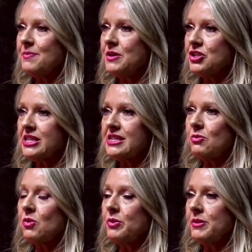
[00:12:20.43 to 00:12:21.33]
And she said,
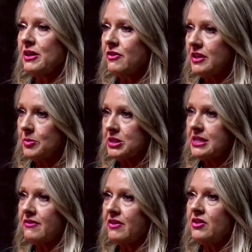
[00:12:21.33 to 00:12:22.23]
well, we make
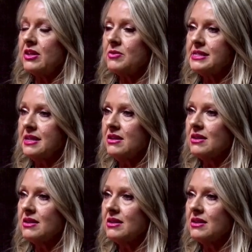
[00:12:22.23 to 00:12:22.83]
50% of everything we sell.